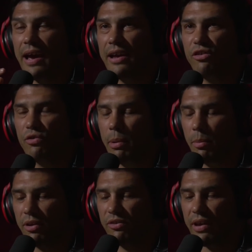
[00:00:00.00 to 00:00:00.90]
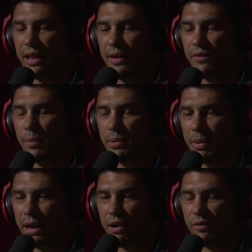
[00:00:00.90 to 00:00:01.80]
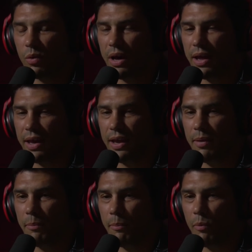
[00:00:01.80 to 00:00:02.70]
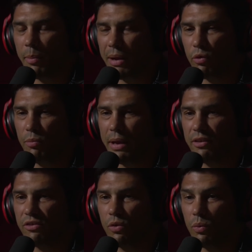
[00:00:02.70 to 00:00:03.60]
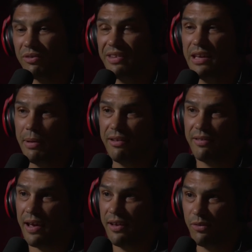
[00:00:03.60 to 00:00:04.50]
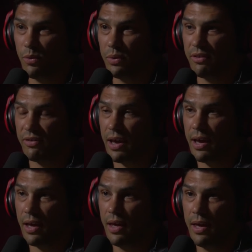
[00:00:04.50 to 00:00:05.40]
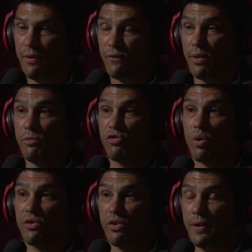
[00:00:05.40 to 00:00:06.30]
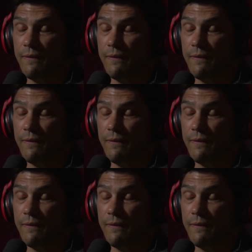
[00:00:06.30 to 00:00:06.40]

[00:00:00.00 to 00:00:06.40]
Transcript: I just remember because I lived up in the Bay Area for a while, and one of my roommates was teammates in high school with this guy from Georgia.